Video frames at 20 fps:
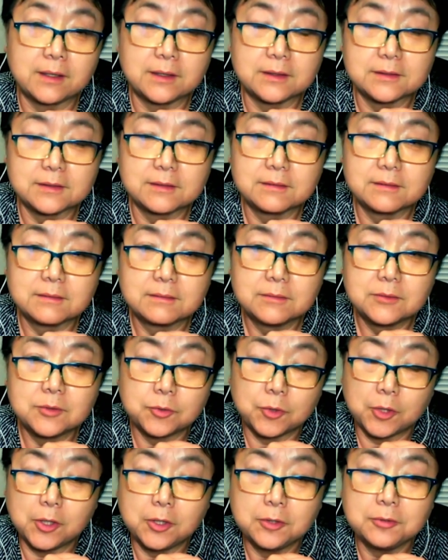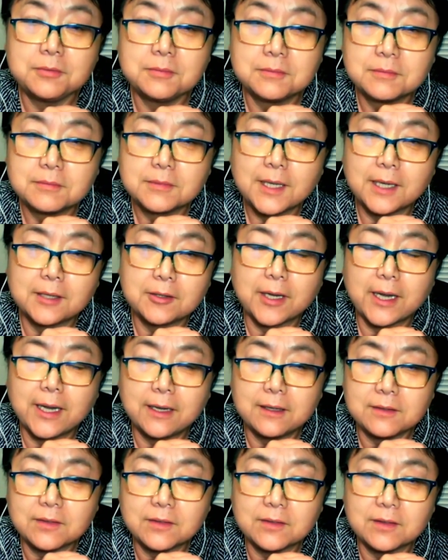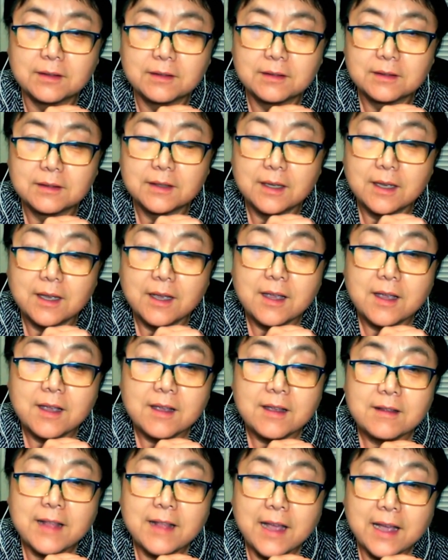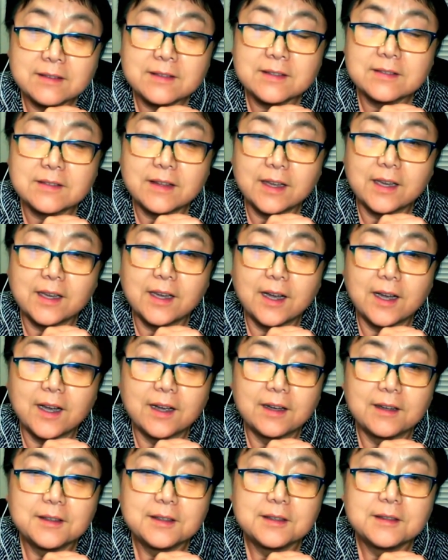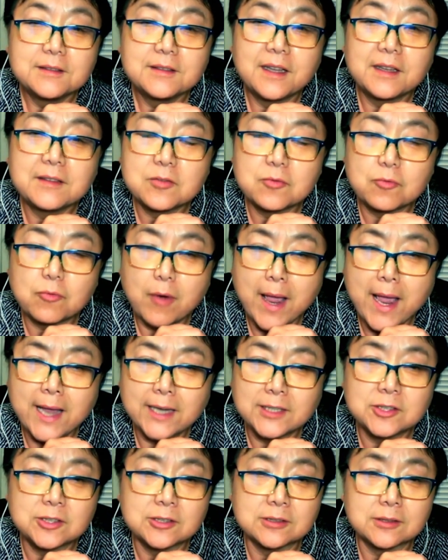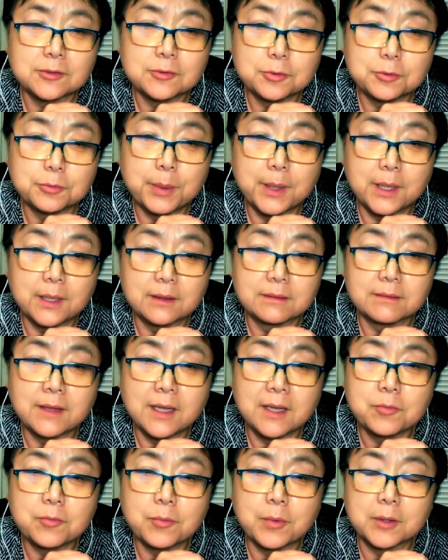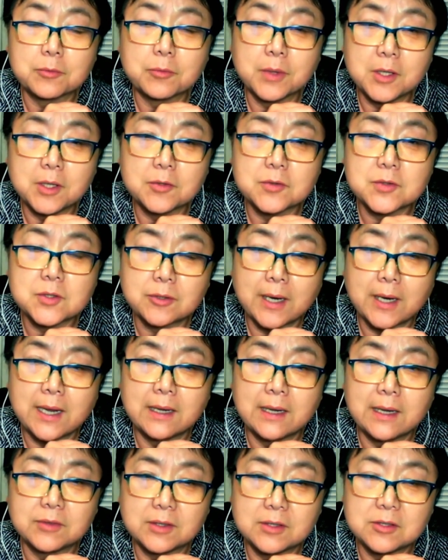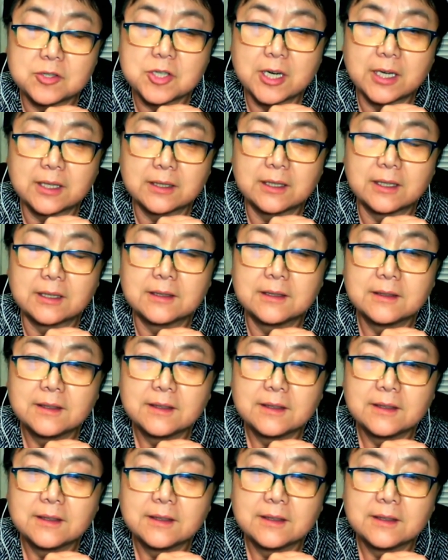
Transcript: it is. Do you? Can you guess? That's it's ration coupon. That's what we used to have in China.